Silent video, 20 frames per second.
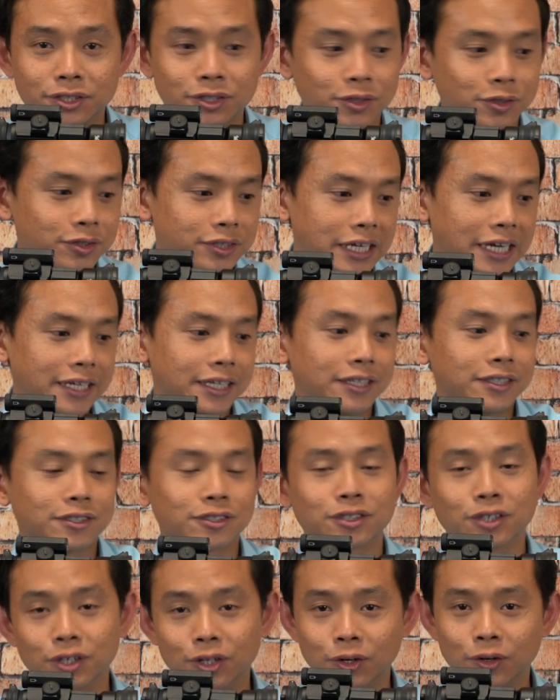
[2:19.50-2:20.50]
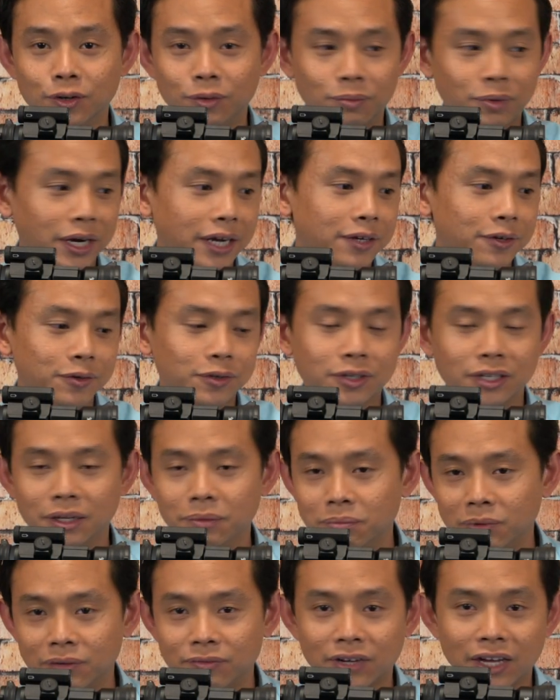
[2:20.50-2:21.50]
2 seconds to load a brand new
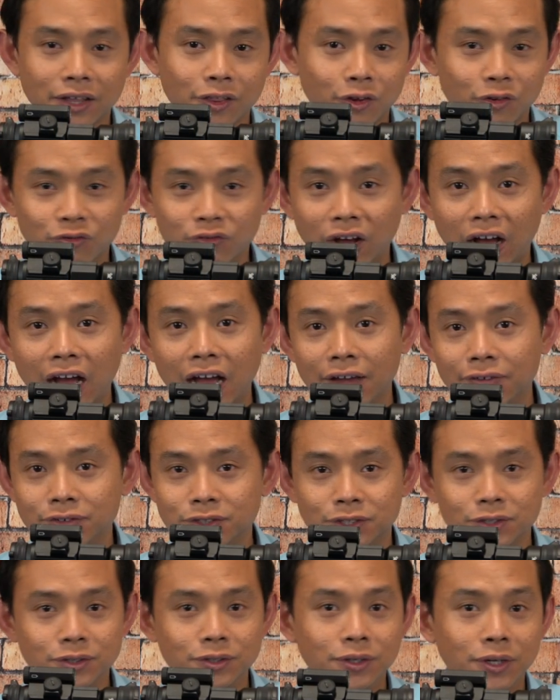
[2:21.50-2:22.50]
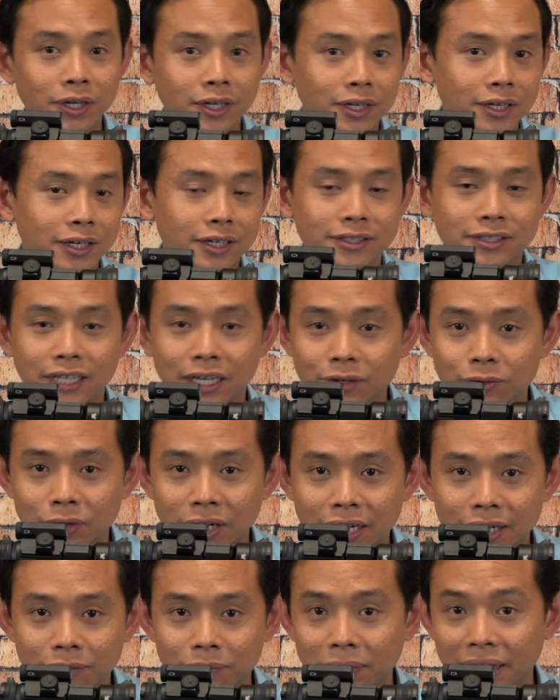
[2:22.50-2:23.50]
clip of either 5 to 10
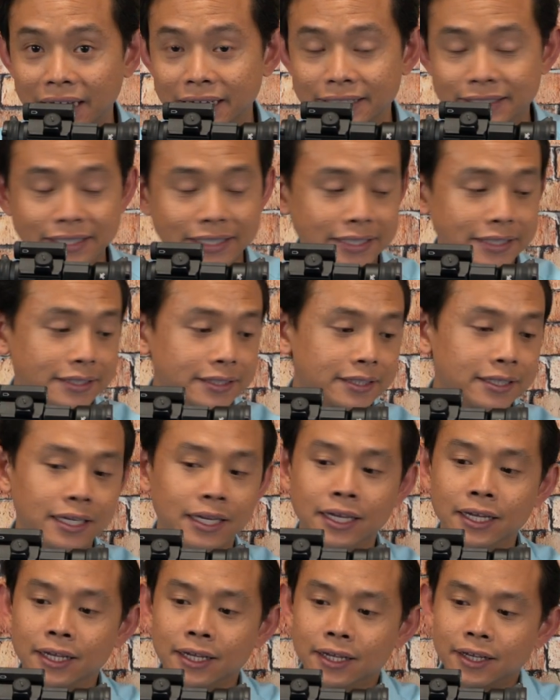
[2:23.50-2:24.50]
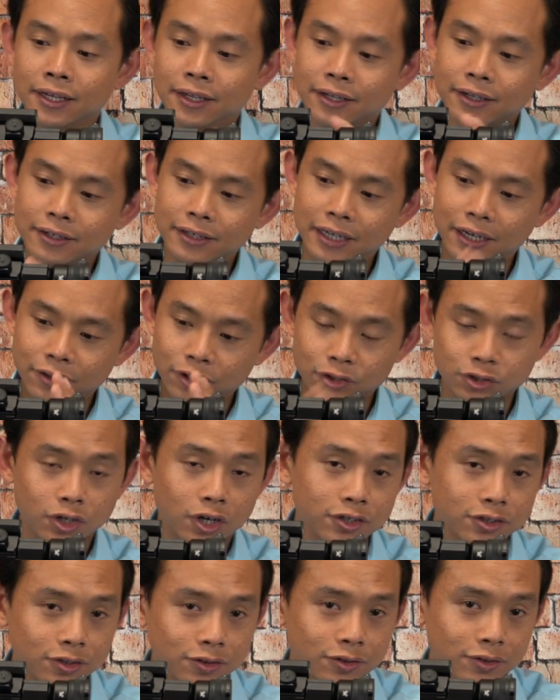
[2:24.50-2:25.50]
round magazines. Now, there's
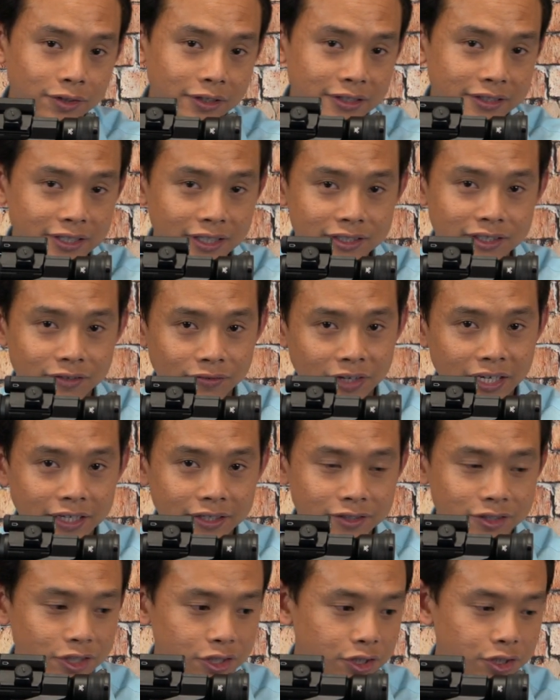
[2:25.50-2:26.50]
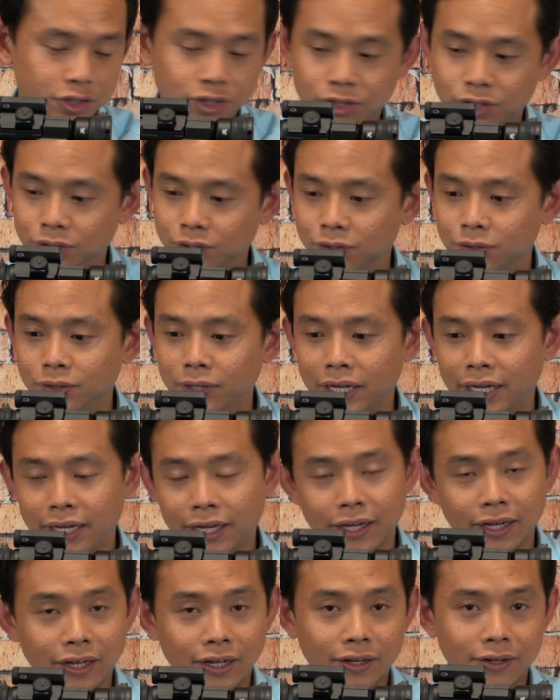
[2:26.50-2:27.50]
also disadvantages to
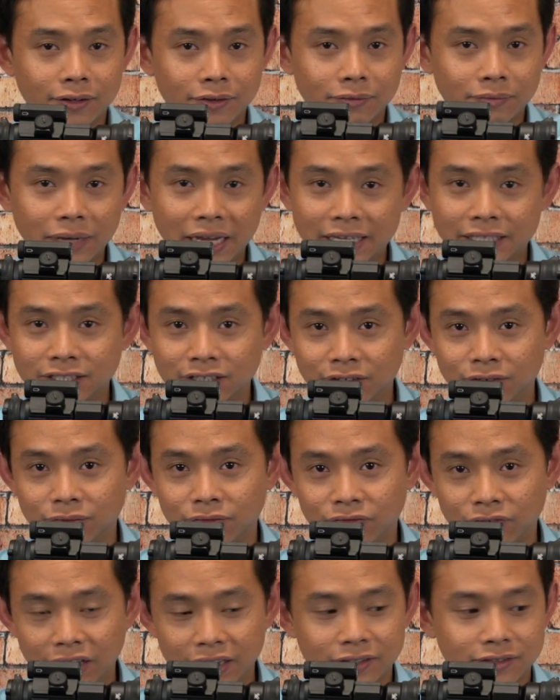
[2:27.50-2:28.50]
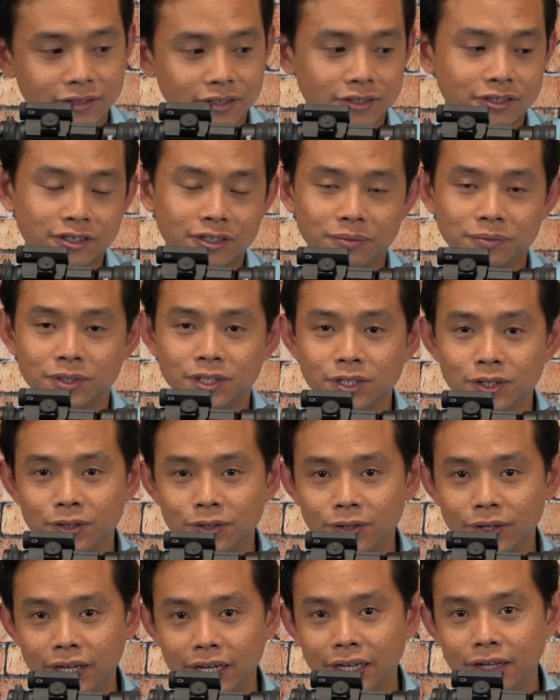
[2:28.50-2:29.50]
a magazine fed system
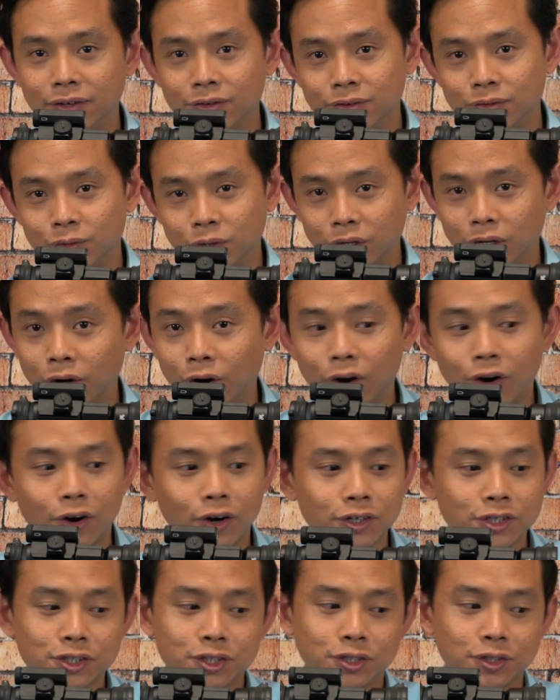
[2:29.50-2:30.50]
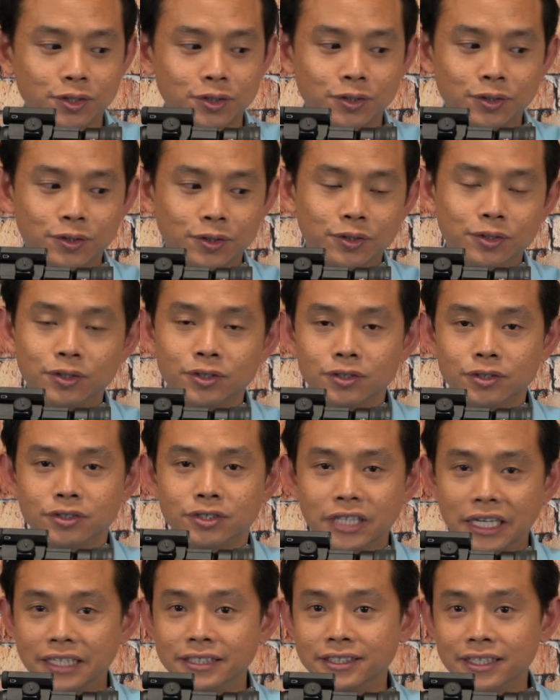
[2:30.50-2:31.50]
too, in regards to
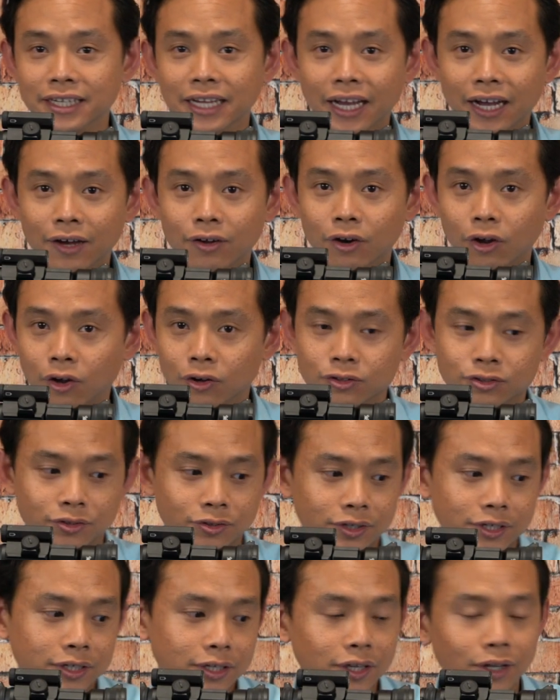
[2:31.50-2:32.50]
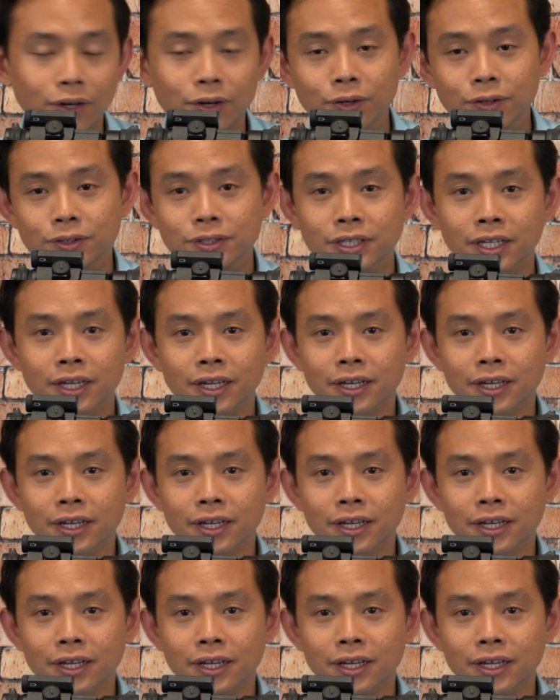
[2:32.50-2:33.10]
changing out alternate loads.